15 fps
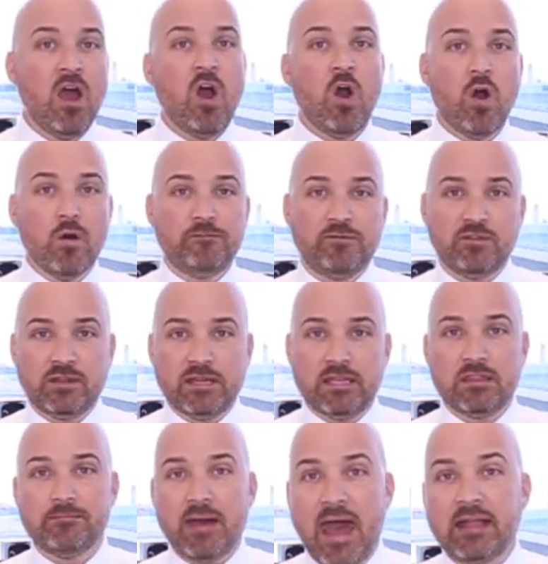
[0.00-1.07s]
hopefully
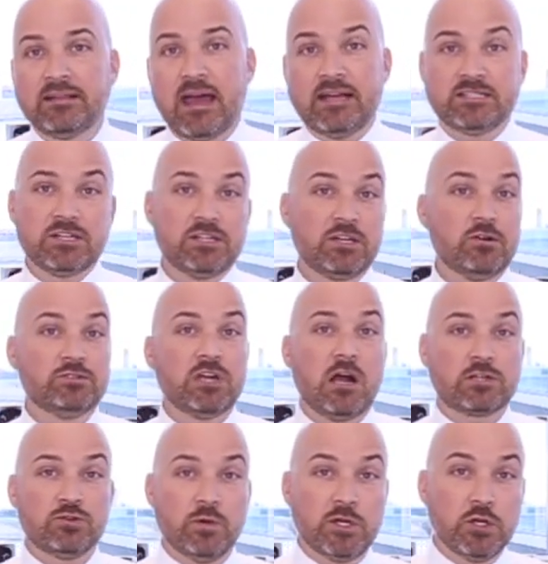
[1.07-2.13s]
the bad guy's going to go
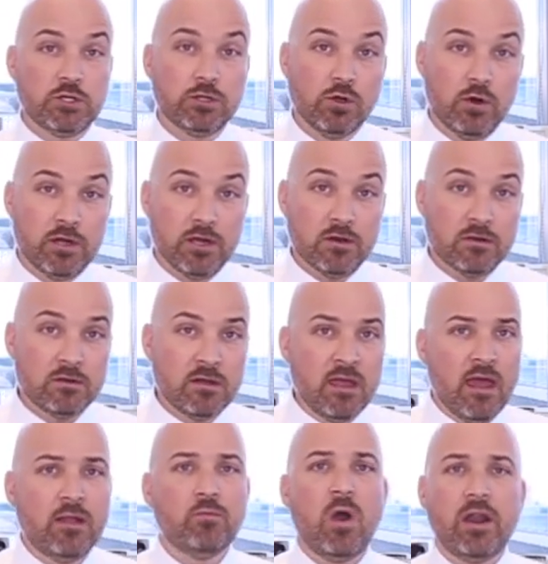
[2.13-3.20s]
talk to a good lawyer.
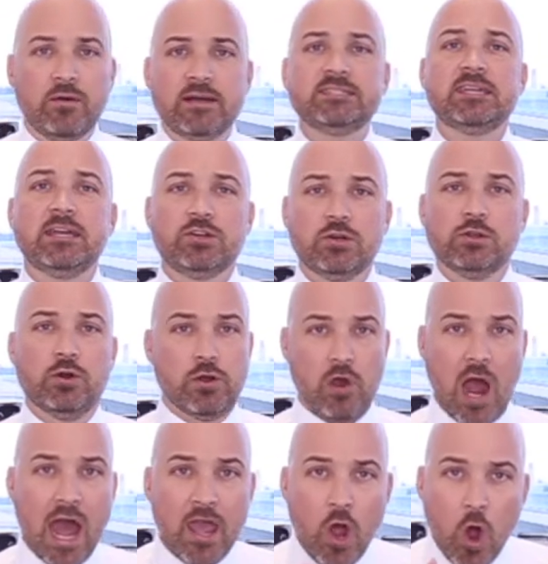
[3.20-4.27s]
And why do I say good lawyer?
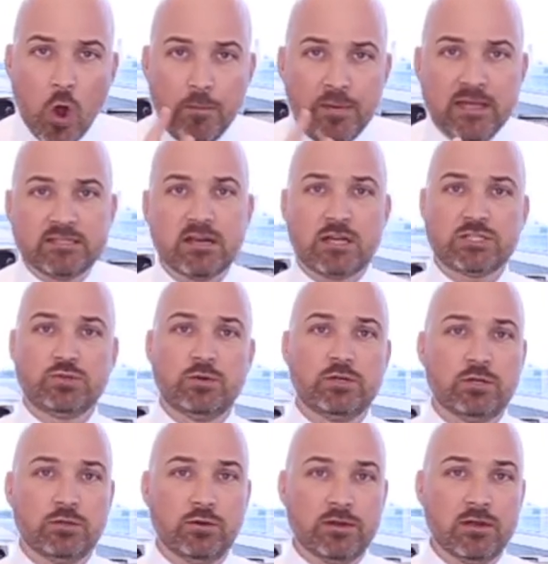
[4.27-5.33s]
I hope he talks to a
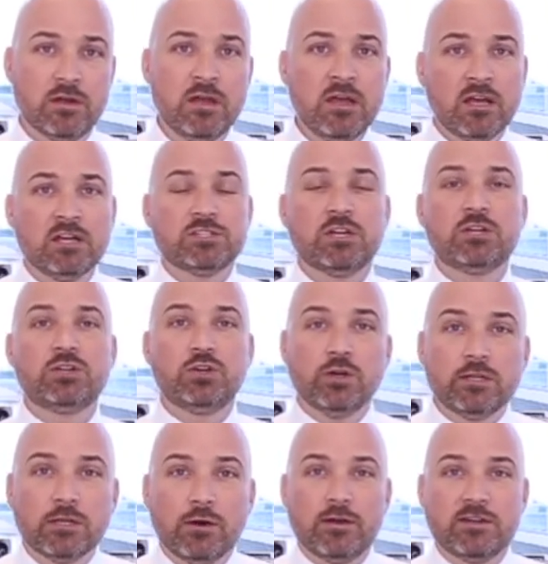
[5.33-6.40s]
good lawyer, because a
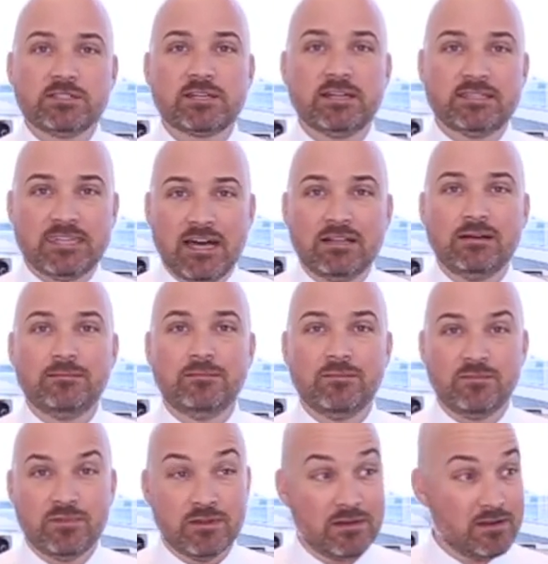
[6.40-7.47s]
good lawyer is going to tell
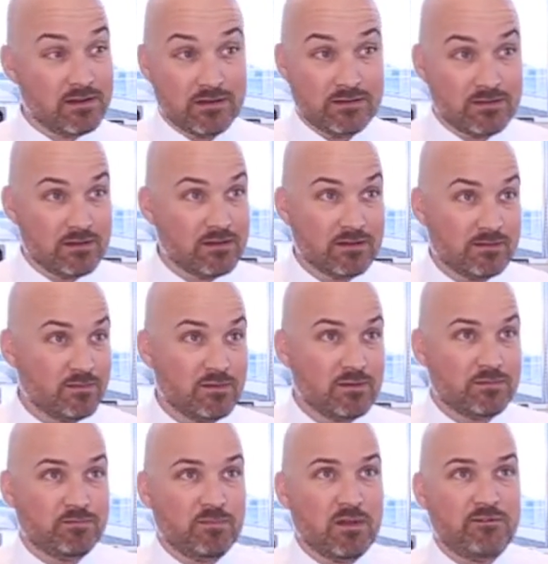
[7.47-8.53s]
him
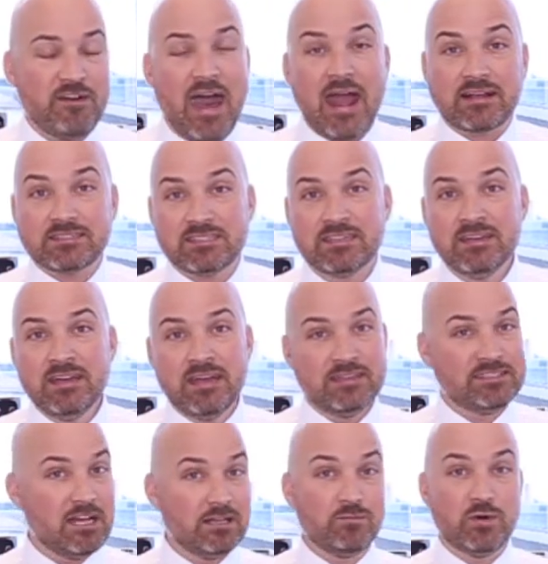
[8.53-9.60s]
the facts and
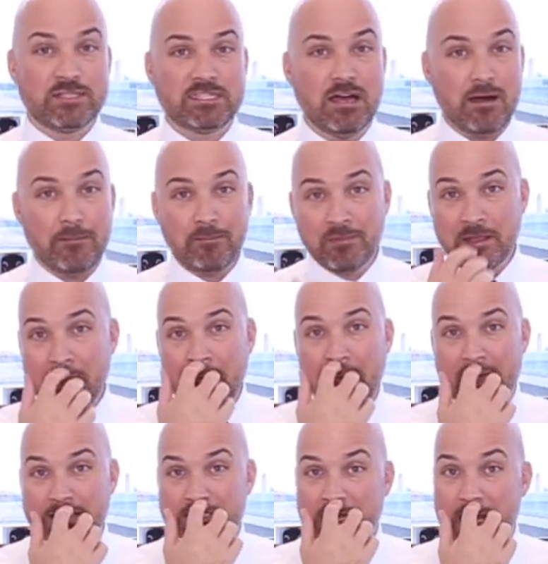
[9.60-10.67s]
tell him what's up
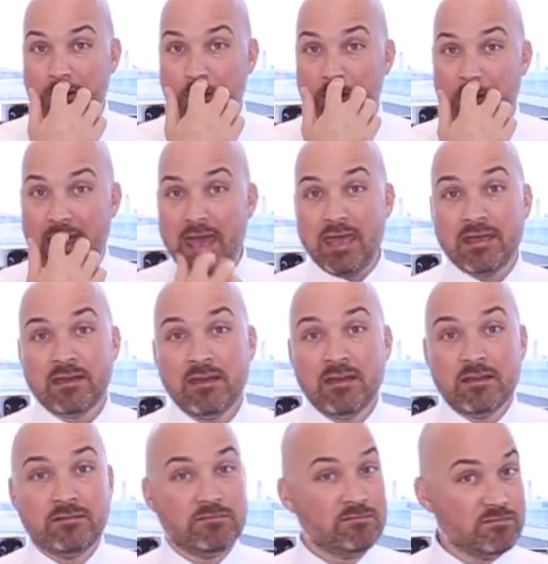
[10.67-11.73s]
and say to him, hey,
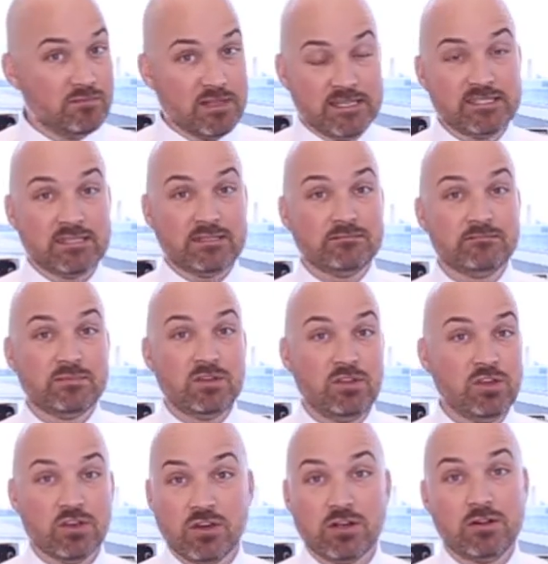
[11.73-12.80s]
listen,
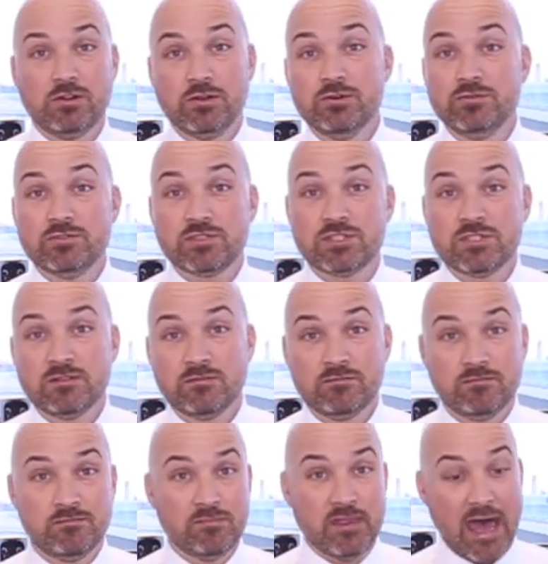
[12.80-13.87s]
you're going to lose.
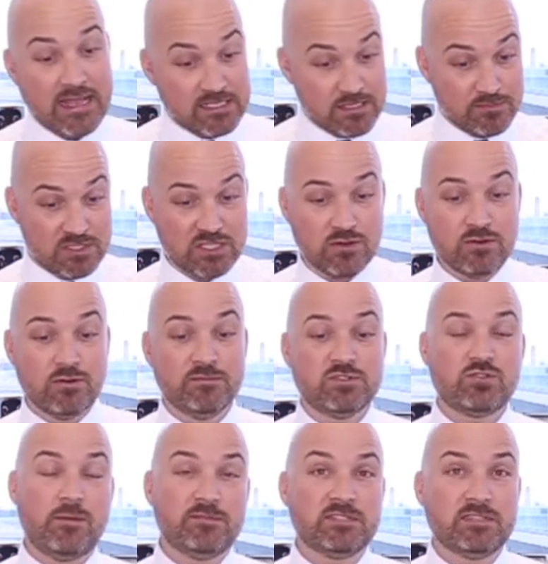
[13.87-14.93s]
That's a material
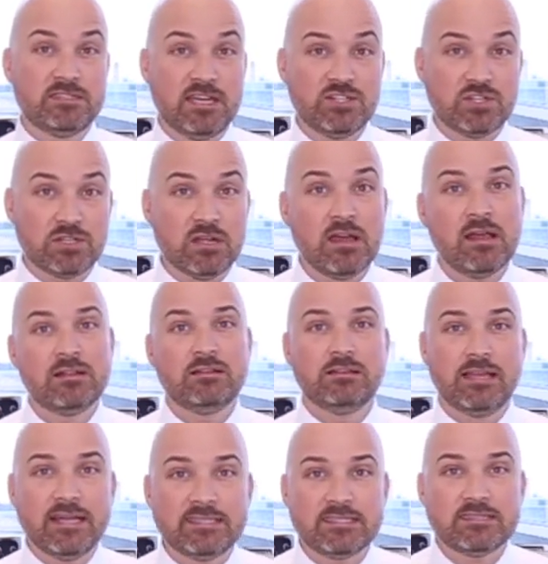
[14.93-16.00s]
misrepresentation.
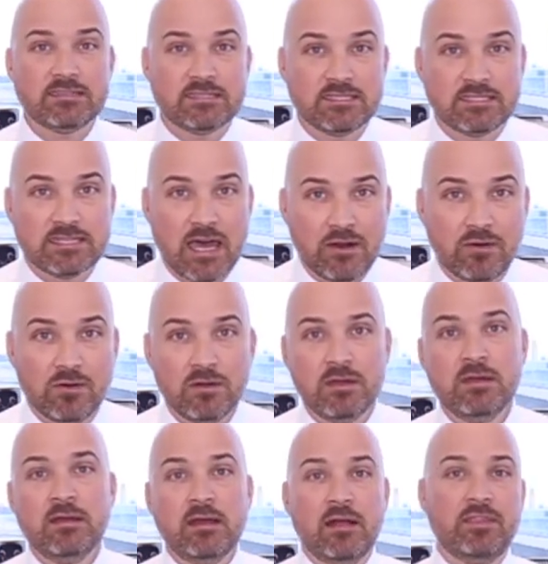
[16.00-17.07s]
Let's settle.
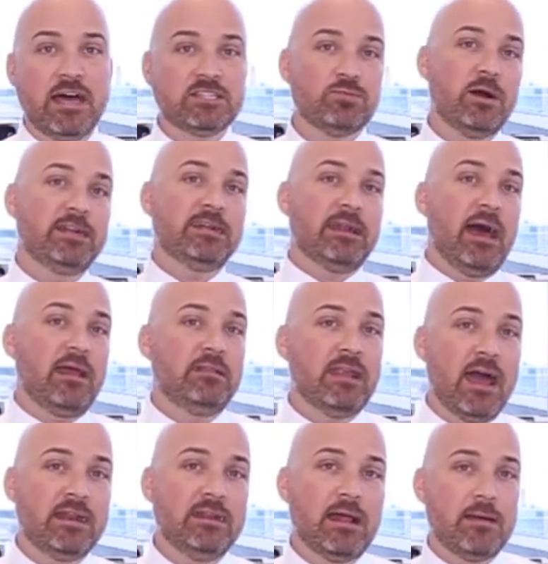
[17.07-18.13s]
And that's why
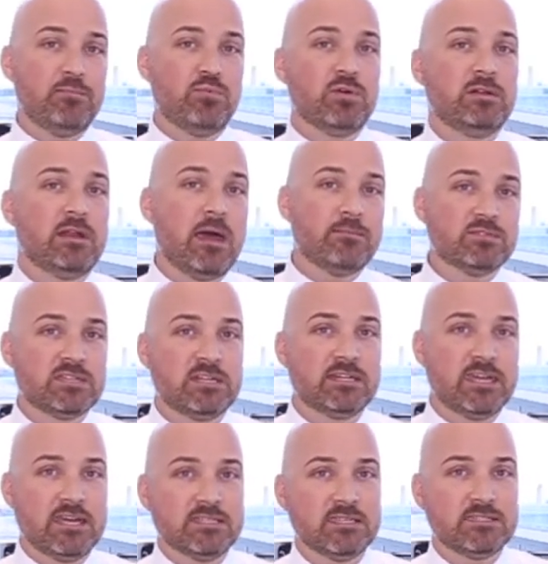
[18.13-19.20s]
99.9% of
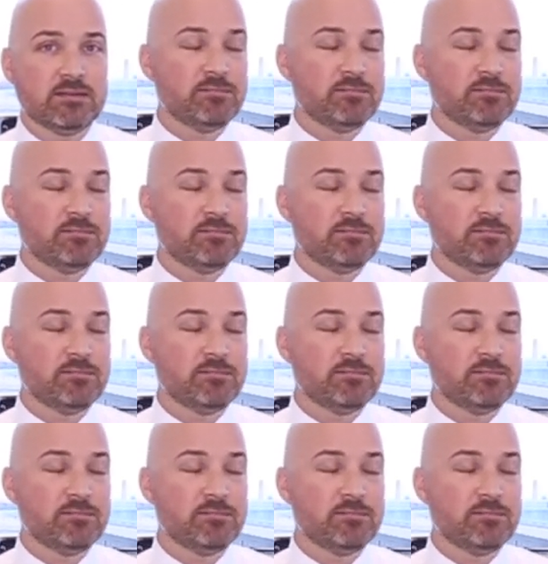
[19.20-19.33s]
cases in